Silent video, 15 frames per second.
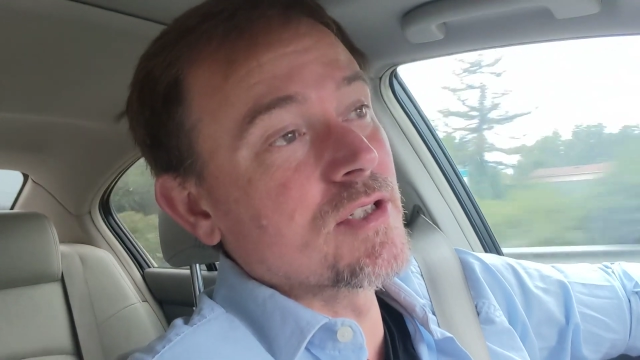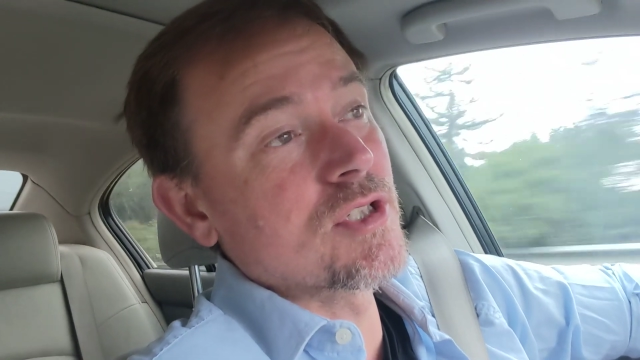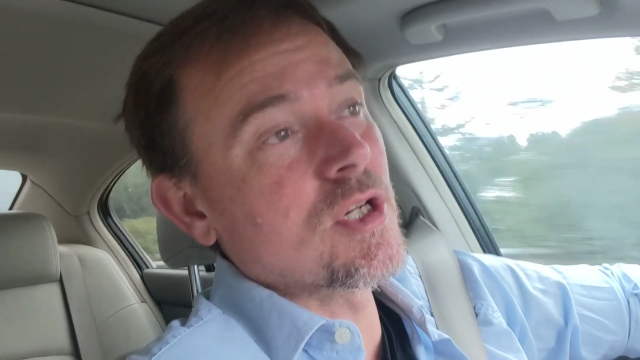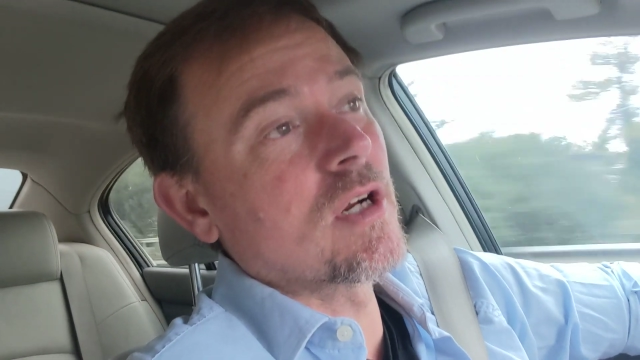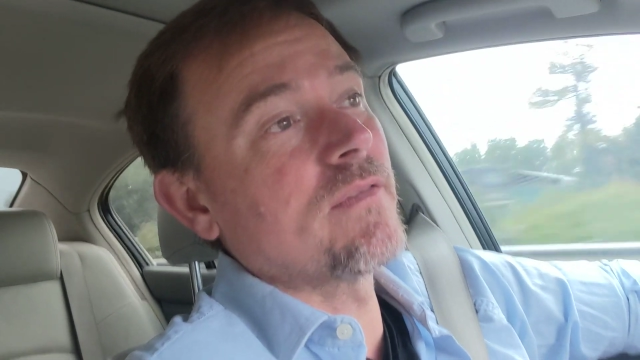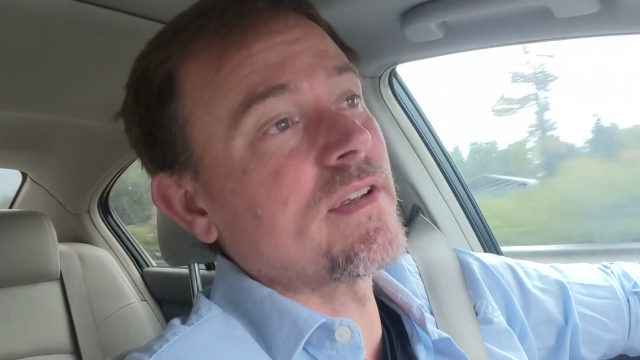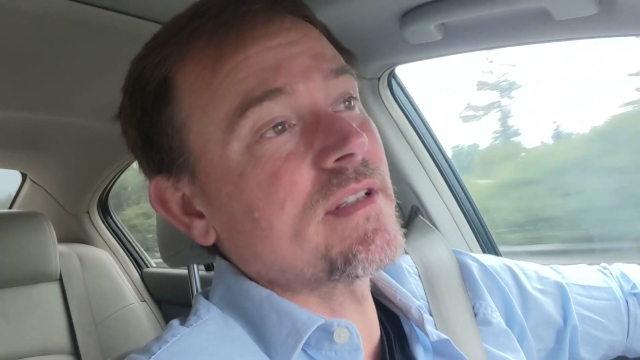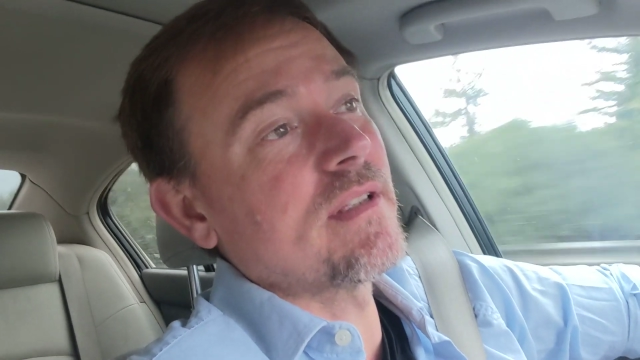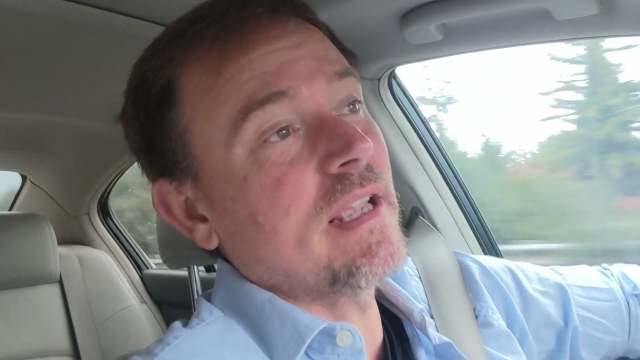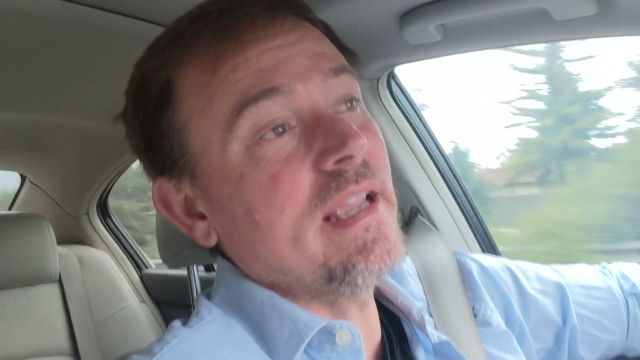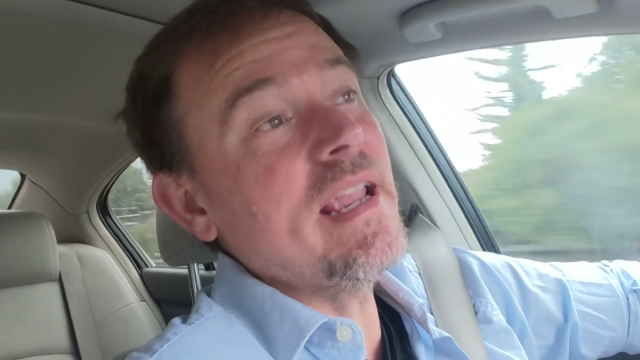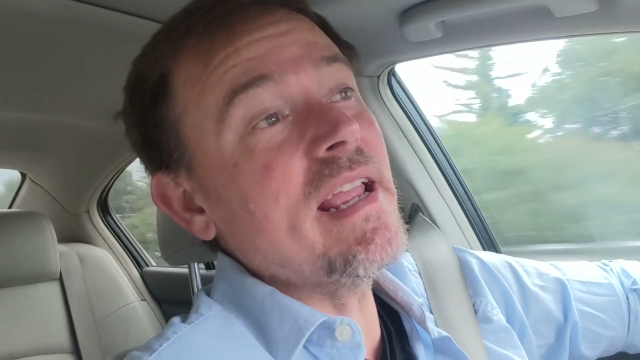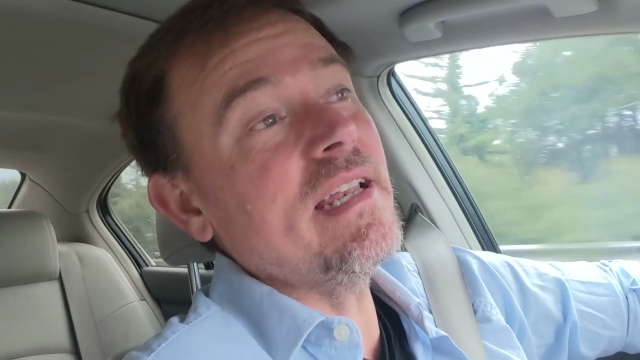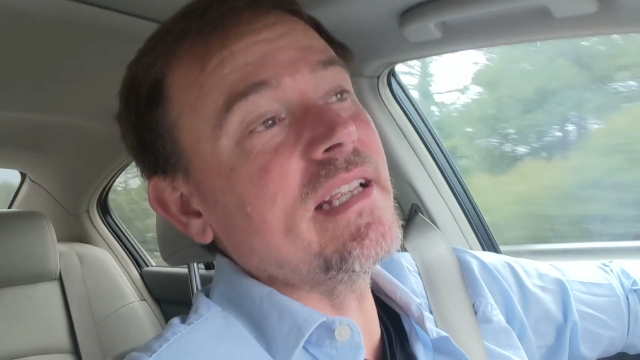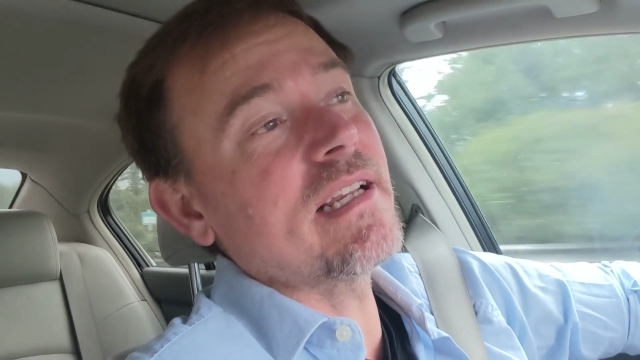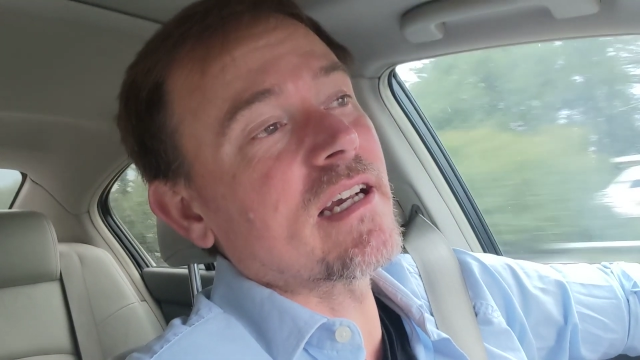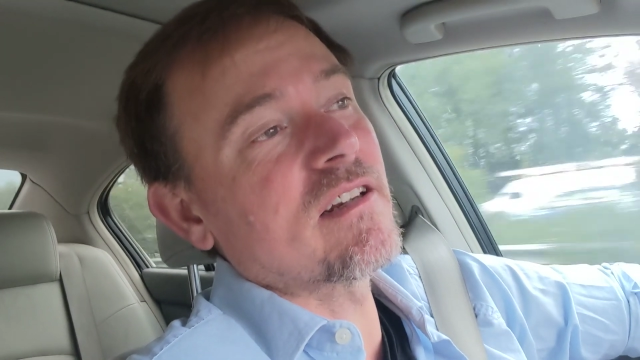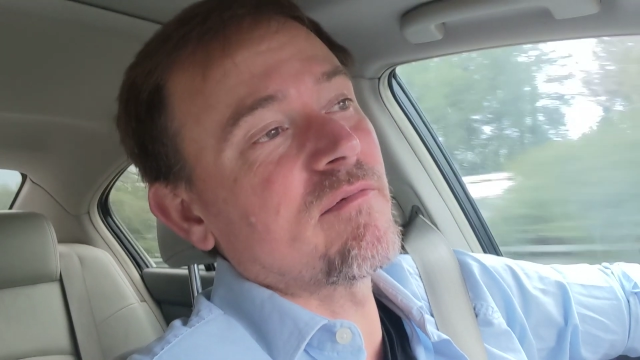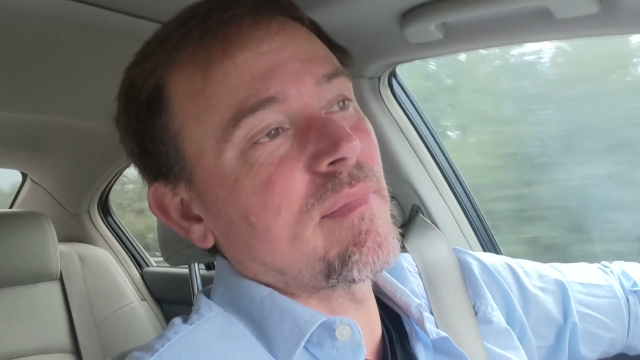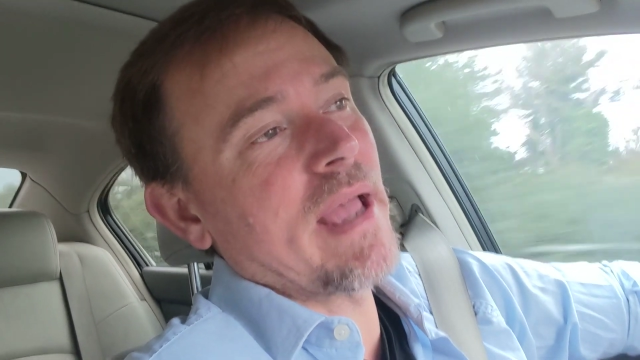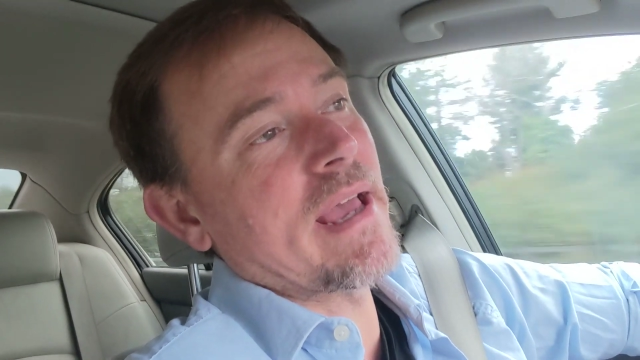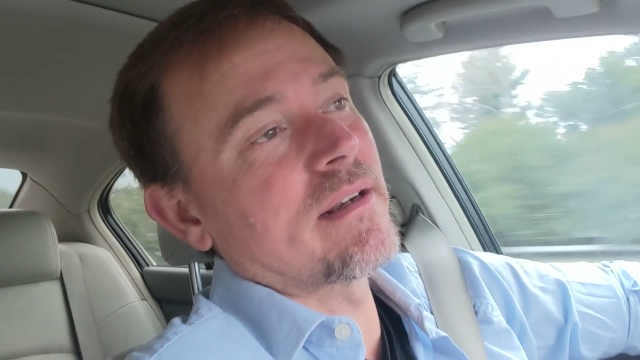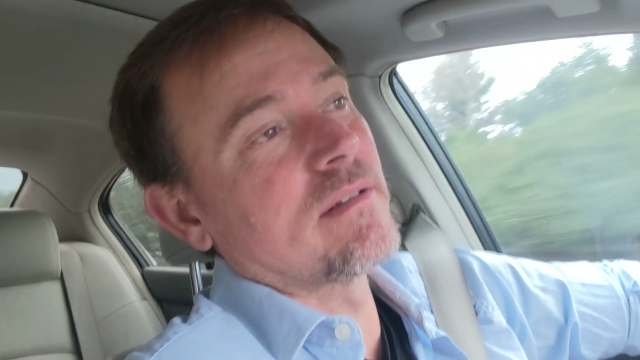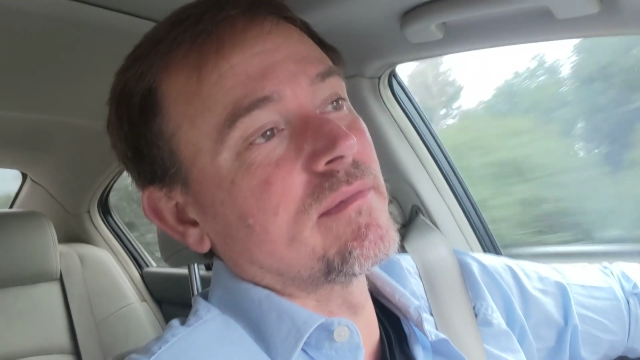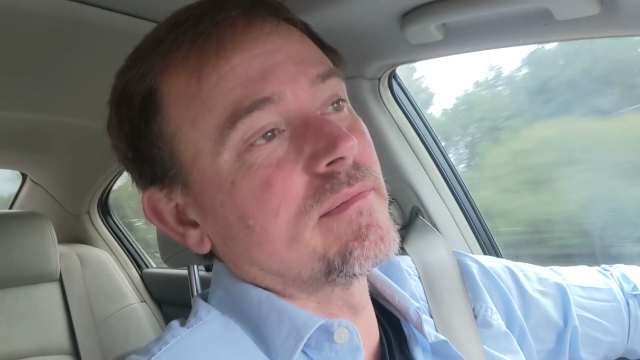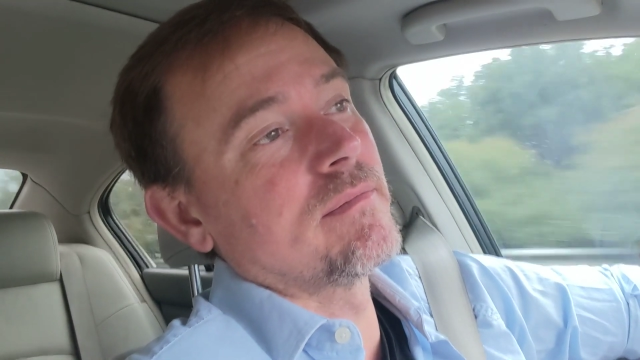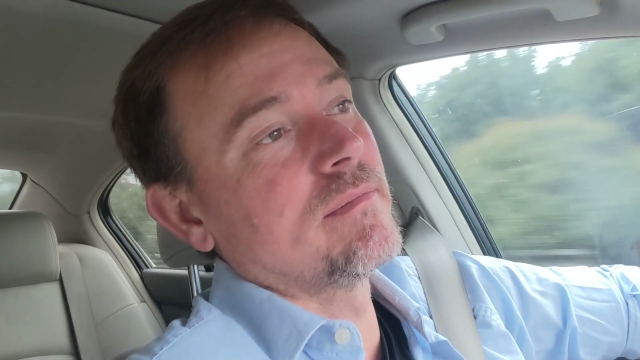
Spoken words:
service, any kind of panel,